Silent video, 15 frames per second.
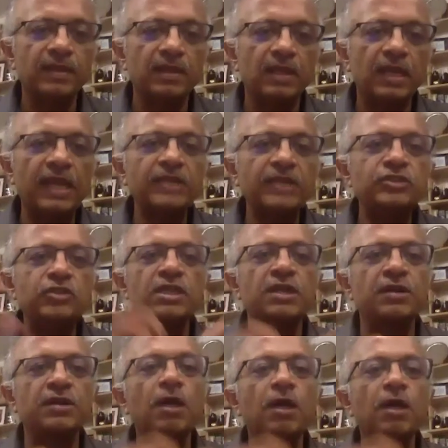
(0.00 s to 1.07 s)
actually
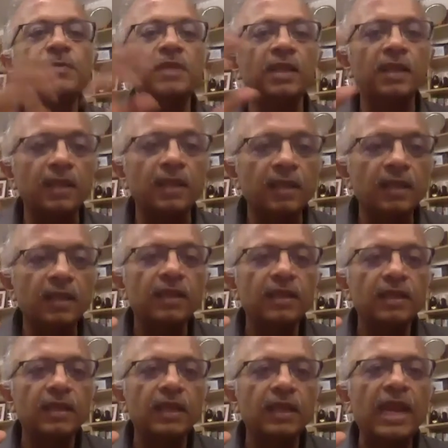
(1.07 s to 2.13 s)
adopting
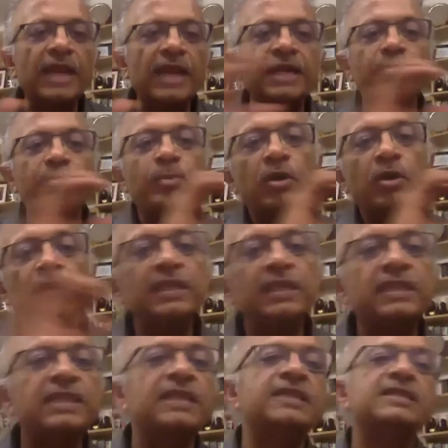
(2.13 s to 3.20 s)
and deploying
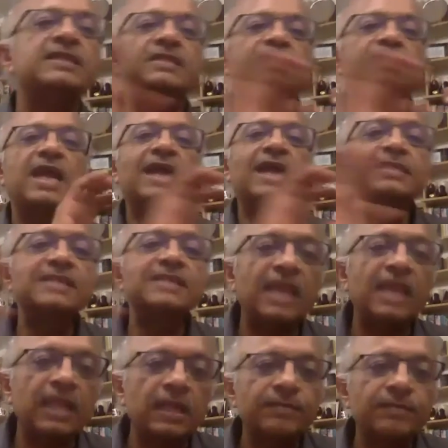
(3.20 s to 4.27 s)
things at
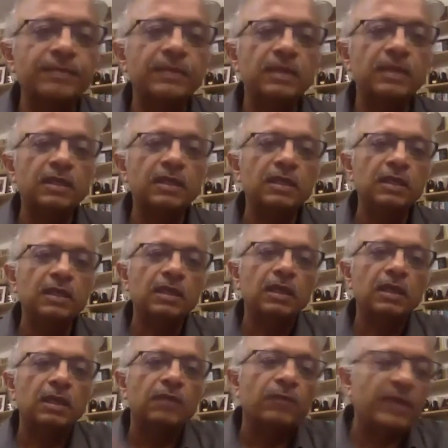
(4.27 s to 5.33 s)
scale?
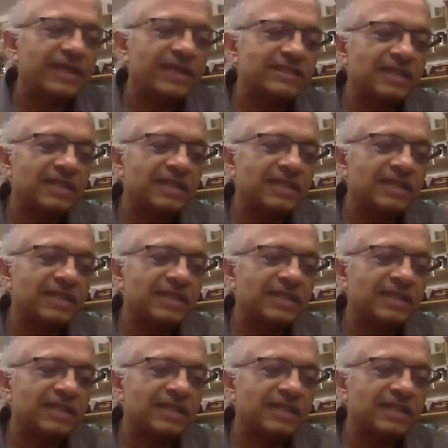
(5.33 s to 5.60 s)
Whereas the